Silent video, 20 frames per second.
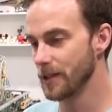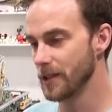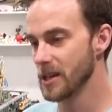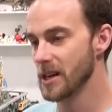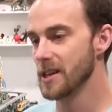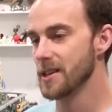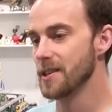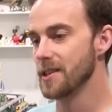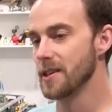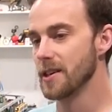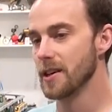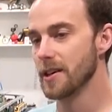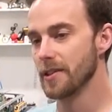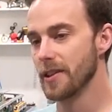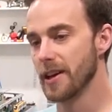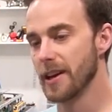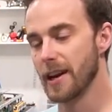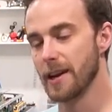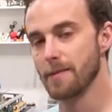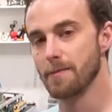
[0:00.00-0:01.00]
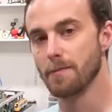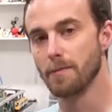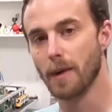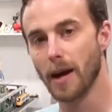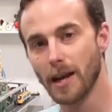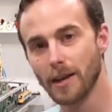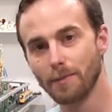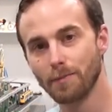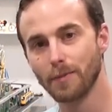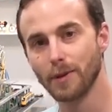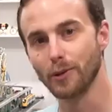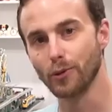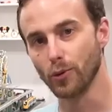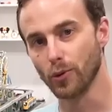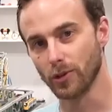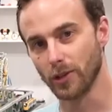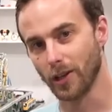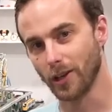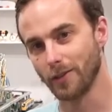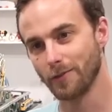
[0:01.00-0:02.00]
the idea that I might be
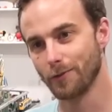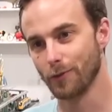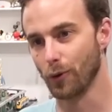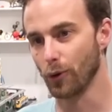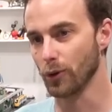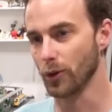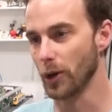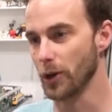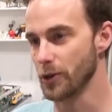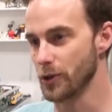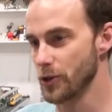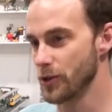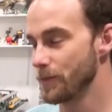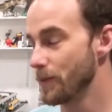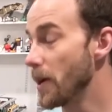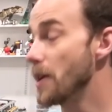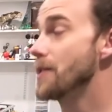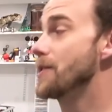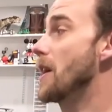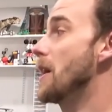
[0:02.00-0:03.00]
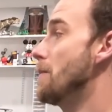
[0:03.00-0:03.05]
looking for a larger space.